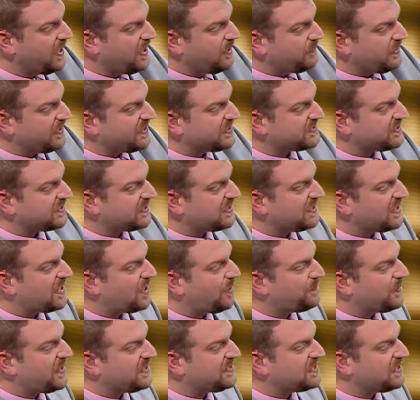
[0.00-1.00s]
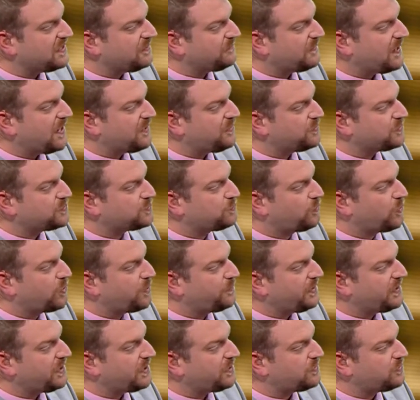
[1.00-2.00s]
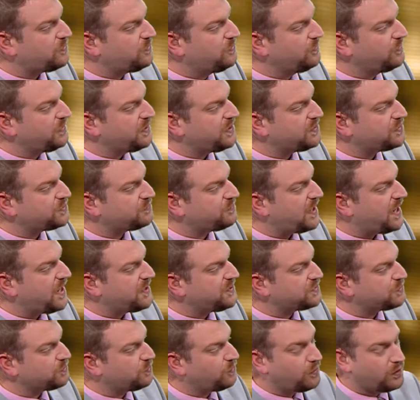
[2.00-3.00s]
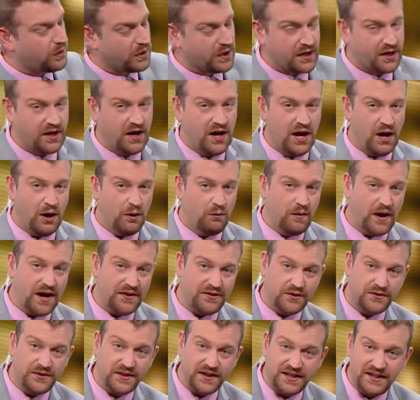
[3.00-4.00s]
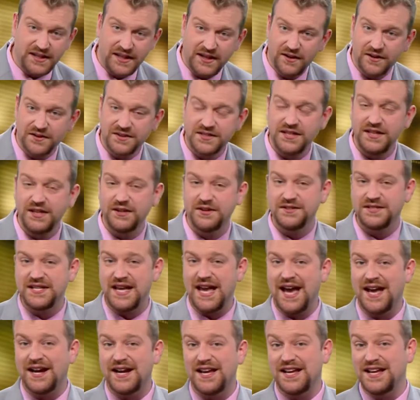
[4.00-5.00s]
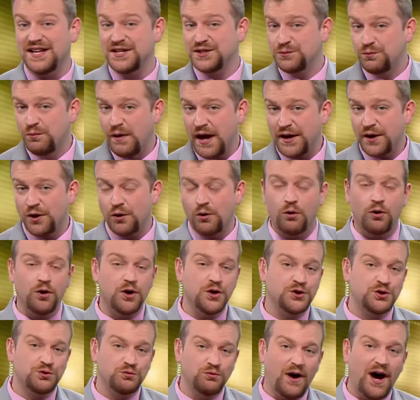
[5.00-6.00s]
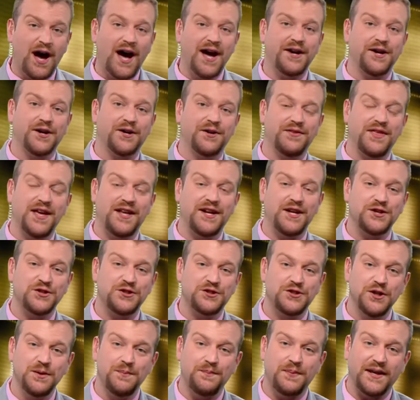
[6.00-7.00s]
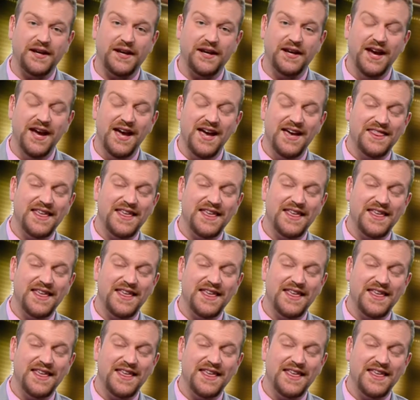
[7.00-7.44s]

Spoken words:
because it can help identify those warming and cooling trends, or whether the year-to-year data is wetter or drier than it should be.